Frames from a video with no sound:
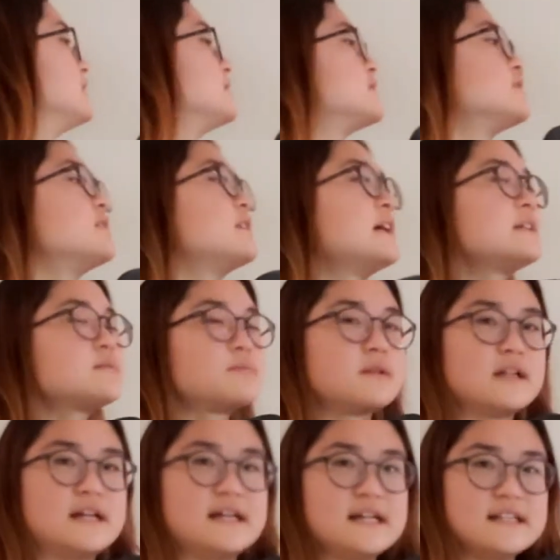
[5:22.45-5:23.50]
So let's
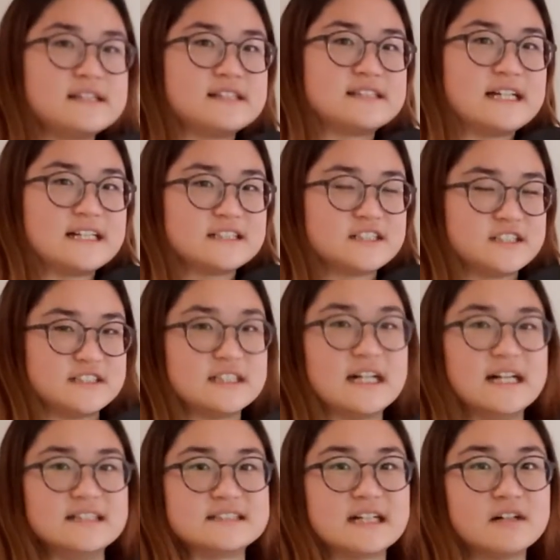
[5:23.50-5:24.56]
play this
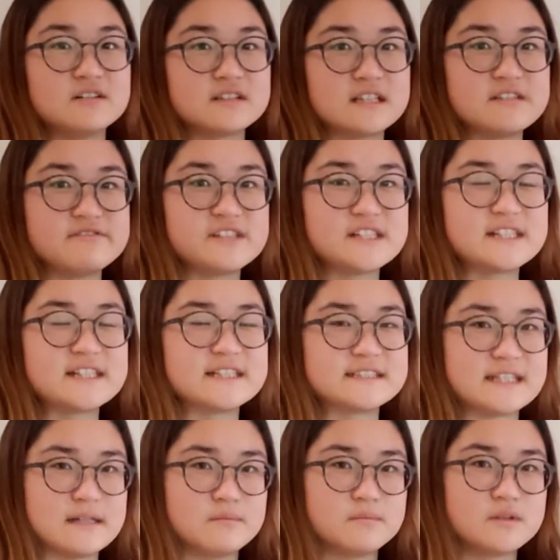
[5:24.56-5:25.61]
exercise. I will give you an
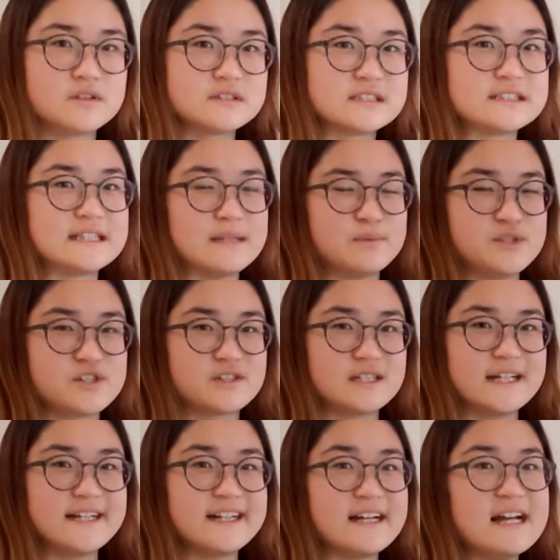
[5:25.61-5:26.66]
example to
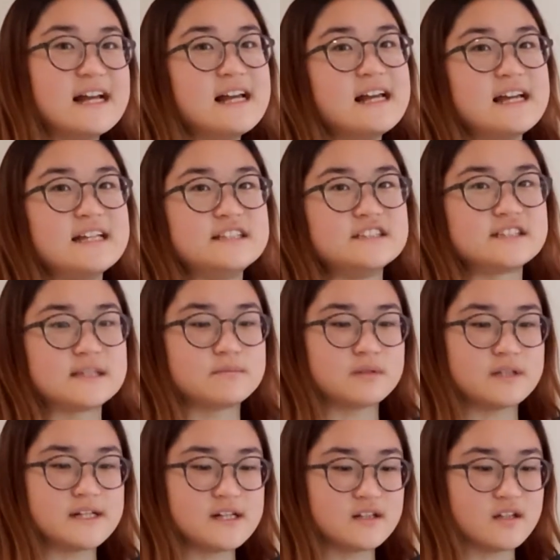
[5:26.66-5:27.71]
demonstrate, and you can
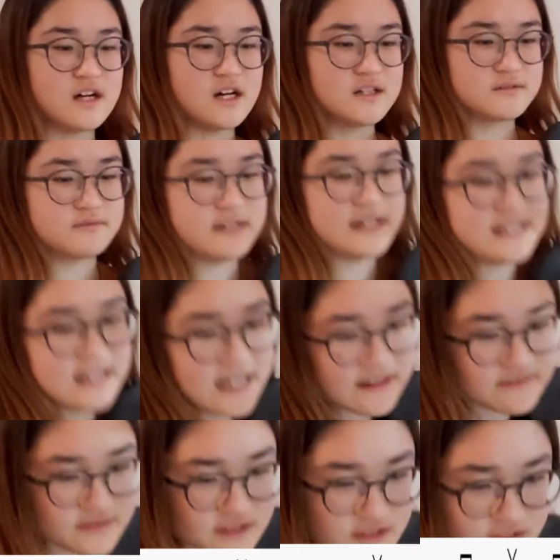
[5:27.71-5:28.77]
play along right
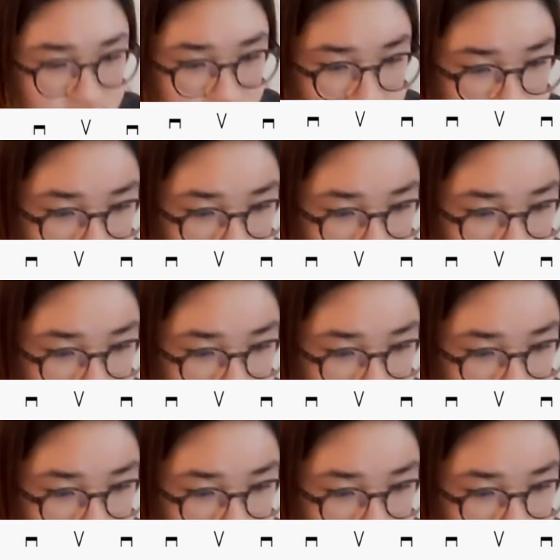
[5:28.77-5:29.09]
after.